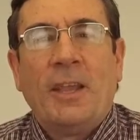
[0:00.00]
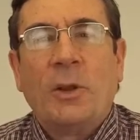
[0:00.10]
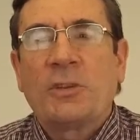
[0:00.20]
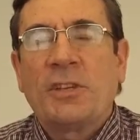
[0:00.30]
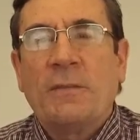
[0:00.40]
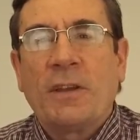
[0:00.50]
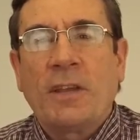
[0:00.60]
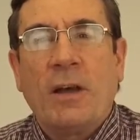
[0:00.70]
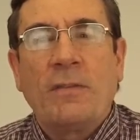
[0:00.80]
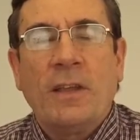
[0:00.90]
You know, Stephen
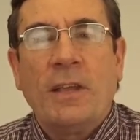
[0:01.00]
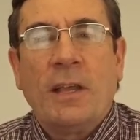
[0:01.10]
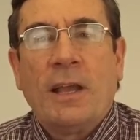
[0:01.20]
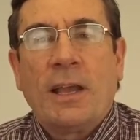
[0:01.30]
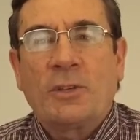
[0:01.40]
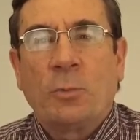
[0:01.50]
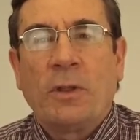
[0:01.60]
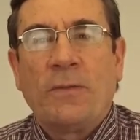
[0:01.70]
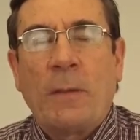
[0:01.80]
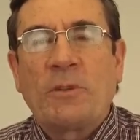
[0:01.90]
Covey has a
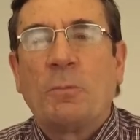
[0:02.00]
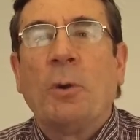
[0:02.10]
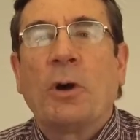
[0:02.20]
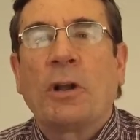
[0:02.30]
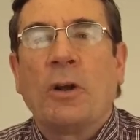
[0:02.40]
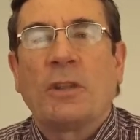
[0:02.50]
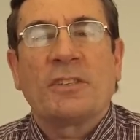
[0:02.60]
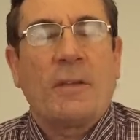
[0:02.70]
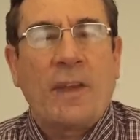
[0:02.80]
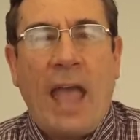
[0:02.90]
really famous book called
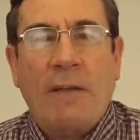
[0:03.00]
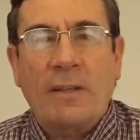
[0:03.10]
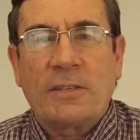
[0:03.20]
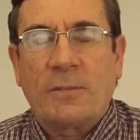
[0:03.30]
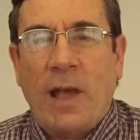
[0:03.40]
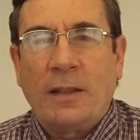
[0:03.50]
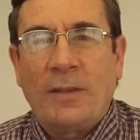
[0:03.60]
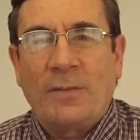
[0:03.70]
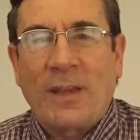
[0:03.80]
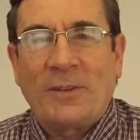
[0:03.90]
7 Habits of
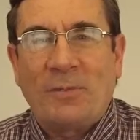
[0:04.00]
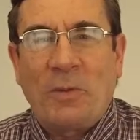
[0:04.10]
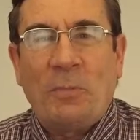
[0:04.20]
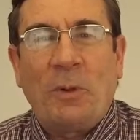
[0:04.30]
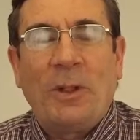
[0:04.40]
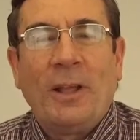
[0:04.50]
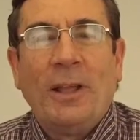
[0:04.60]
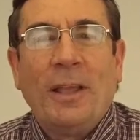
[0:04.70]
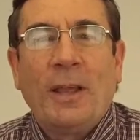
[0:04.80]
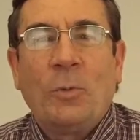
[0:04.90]
Highly Effective People,
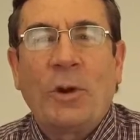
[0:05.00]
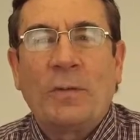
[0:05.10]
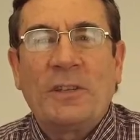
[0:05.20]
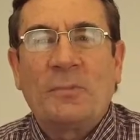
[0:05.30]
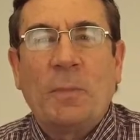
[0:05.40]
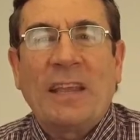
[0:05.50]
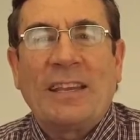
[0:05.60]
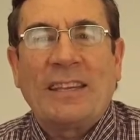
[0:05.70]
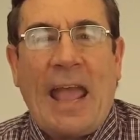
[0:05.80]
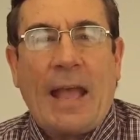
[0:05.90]
and one of his
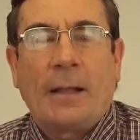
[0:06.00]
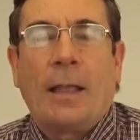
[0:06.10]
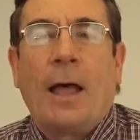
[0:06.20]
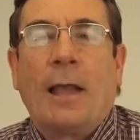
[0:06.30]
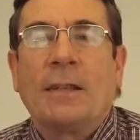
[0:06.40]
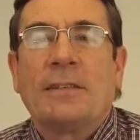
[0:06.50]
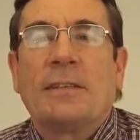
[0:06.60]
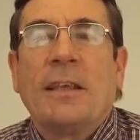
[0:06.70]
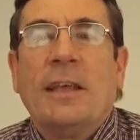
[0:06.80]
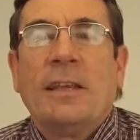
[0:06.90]
big
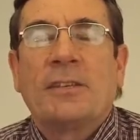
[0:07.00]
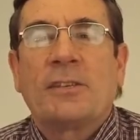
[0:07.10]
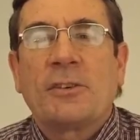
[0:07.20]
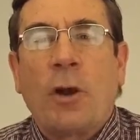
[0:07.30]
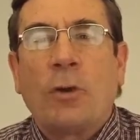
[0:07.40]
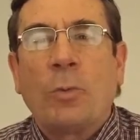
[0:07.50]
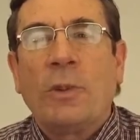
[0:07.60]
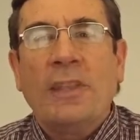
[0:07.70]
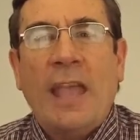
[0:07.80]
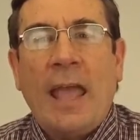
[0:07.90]
taglines is start
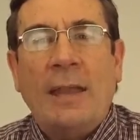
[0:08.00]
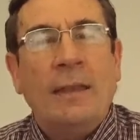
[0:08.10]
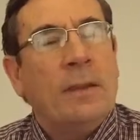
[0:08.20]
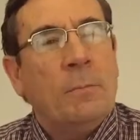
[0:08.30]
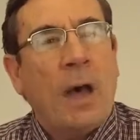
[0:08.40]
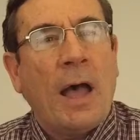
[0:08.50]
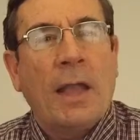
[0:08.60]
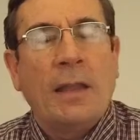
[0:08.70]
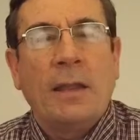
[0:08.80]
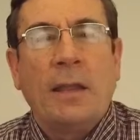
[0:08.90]
with the end in
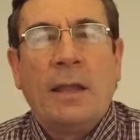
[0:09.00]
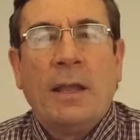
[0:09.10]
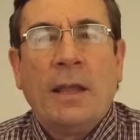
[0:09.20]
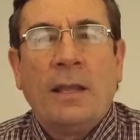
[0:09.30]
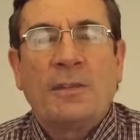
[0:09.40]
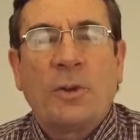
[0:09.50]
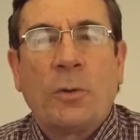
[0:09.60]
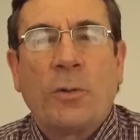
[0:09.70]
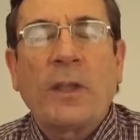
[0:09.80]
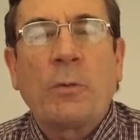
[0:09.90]
mind. And
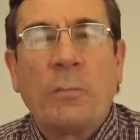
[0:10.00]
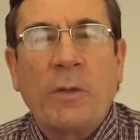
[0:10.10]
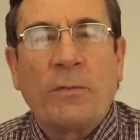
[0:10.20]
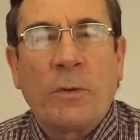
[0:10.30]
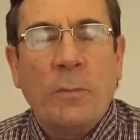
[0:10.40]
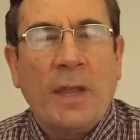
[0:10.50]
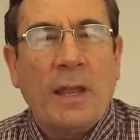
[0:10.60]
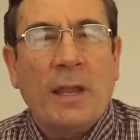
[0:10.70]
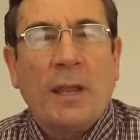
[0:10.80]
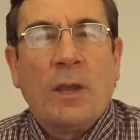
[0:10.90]
so think with me for a
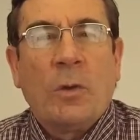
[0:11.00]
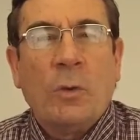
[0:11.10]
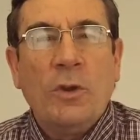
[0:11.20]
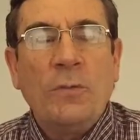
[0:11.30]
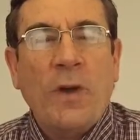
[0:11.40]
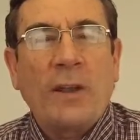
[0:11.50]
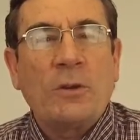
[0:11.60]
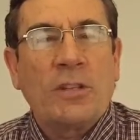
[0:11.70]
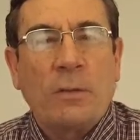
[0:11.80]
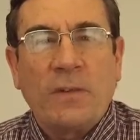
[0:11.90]
minute. When you find
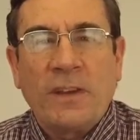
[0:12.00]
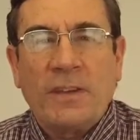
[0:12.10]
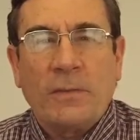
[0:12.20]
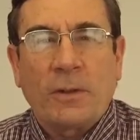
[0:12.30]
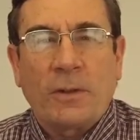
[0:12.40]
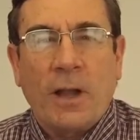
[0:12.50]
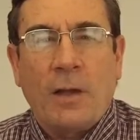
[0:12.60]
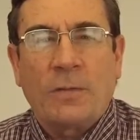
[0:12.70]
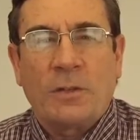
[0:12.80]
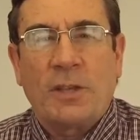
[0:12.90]
yourself in a difficult
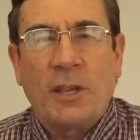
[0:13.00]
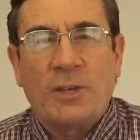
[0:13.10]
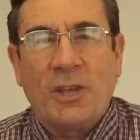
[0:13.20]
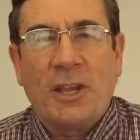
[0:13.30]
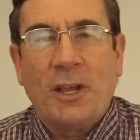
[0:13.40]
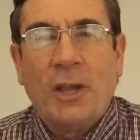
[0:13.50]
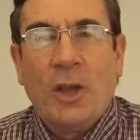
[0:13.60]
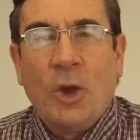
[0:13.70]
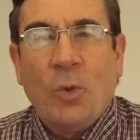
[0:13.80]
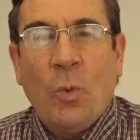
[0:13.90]
conversation,
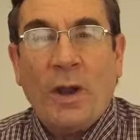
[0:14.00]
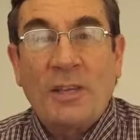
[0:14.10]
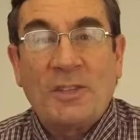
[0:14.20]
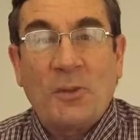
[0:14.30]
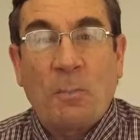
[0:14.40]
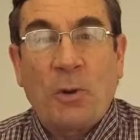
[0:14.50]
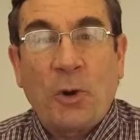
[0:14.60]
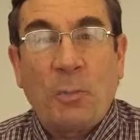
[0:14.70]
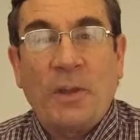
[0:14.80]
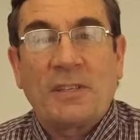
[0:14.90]
what is the
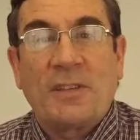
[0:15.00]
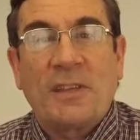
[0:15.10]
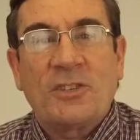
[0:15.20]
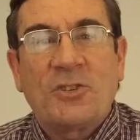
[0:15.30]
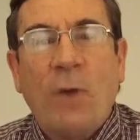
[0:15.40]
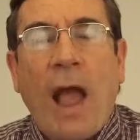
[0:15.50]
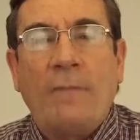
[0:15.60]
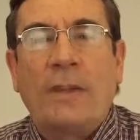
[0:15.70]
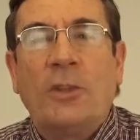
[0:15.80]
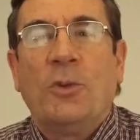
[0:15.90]
purpose that's
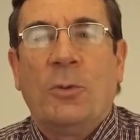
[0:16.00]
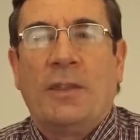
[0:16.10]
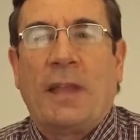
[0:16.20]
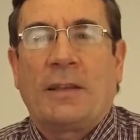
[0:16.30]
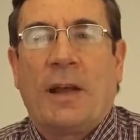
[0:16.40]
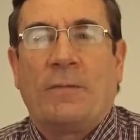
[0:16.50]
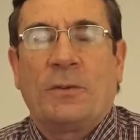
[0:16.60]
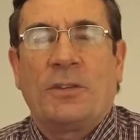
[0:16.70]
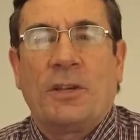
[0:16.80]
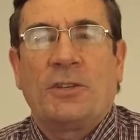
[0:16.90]
driving you in that
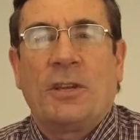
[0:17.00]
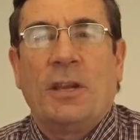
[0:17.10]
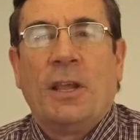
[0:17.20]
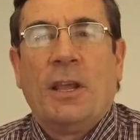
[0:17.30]
conversation?